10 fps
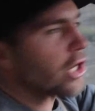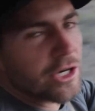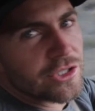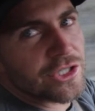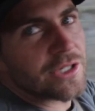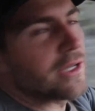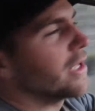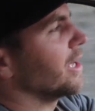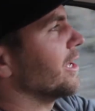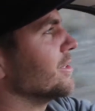Church,
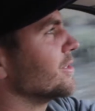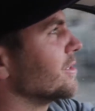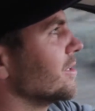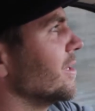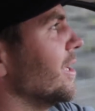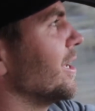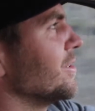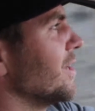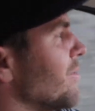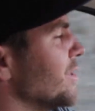has
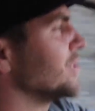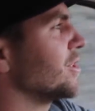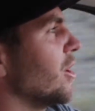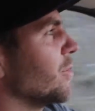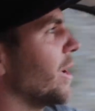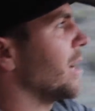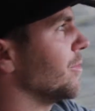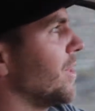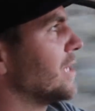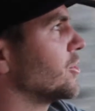has I've been skunked by
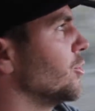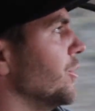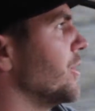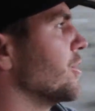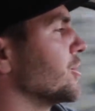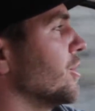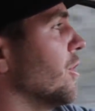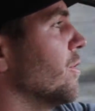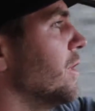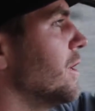him the last two years, so